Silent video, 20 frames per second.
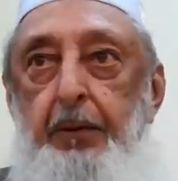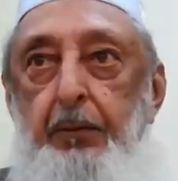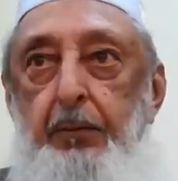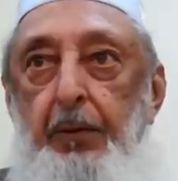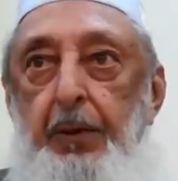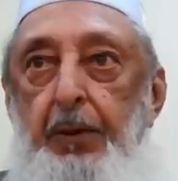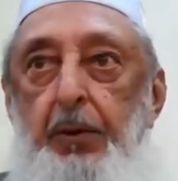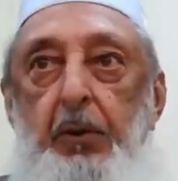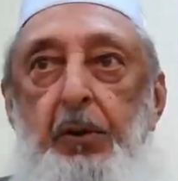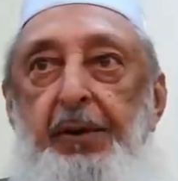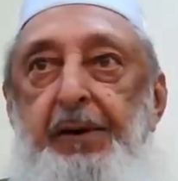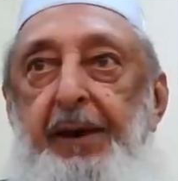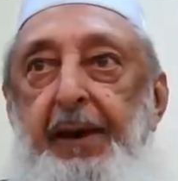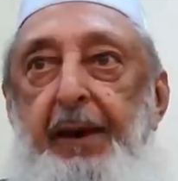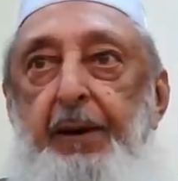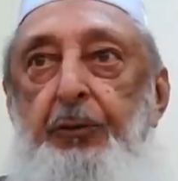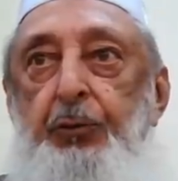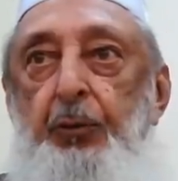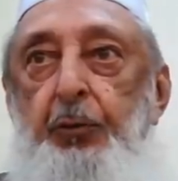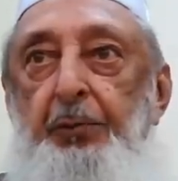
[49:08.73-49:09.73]
We don't
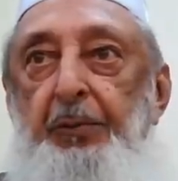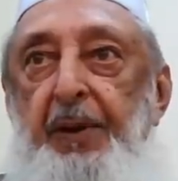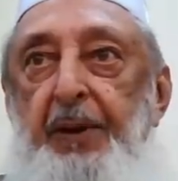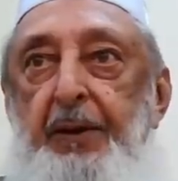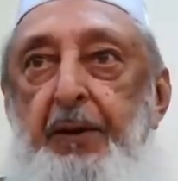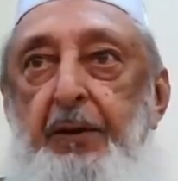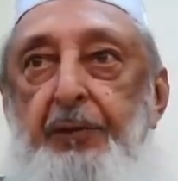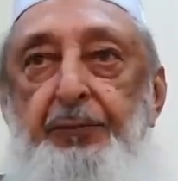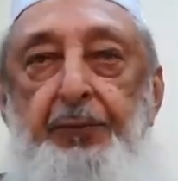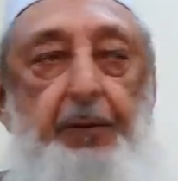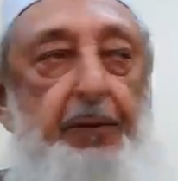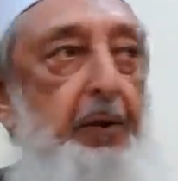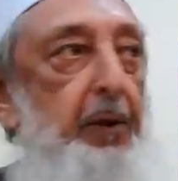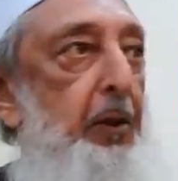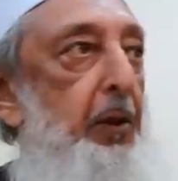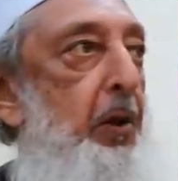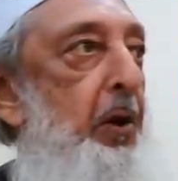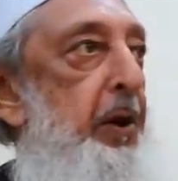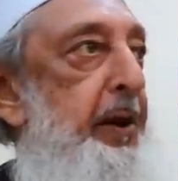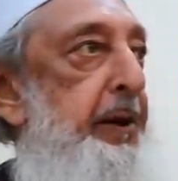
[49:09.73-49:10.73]
care two peanuts for the
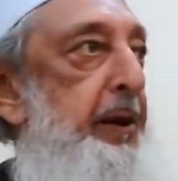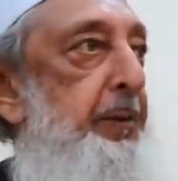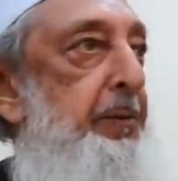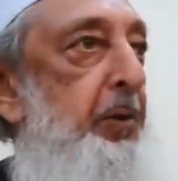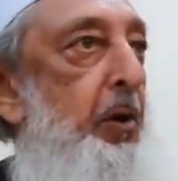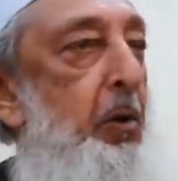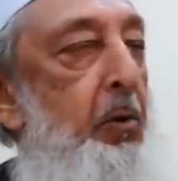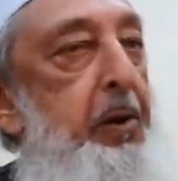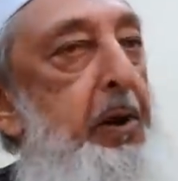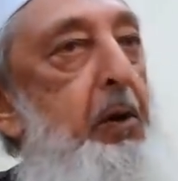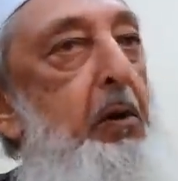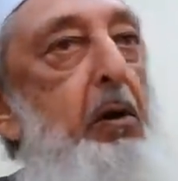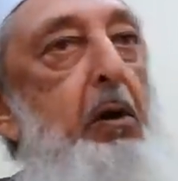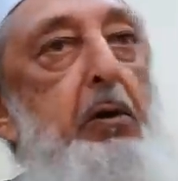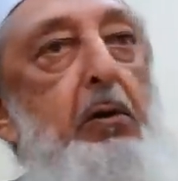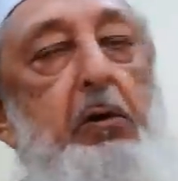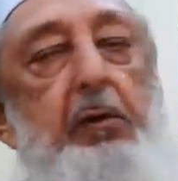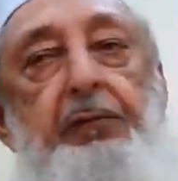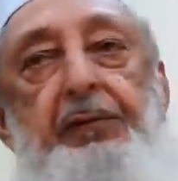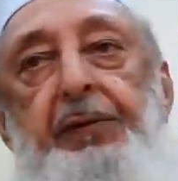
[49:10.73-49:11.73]
law anymore. We go
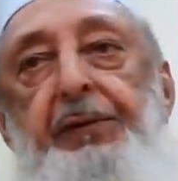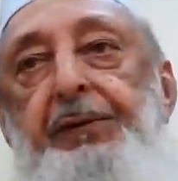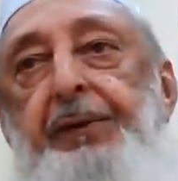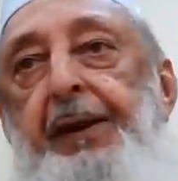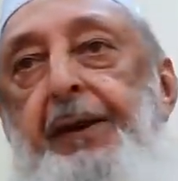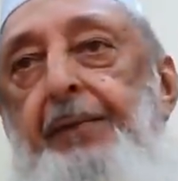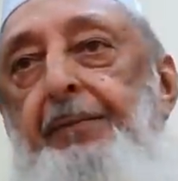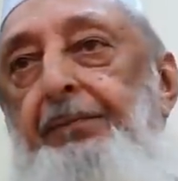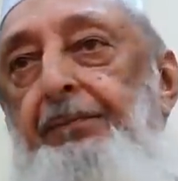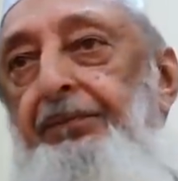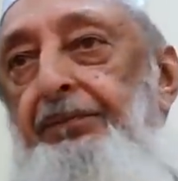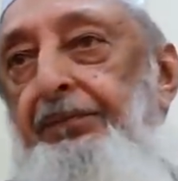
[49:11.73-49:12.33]
and go fishing.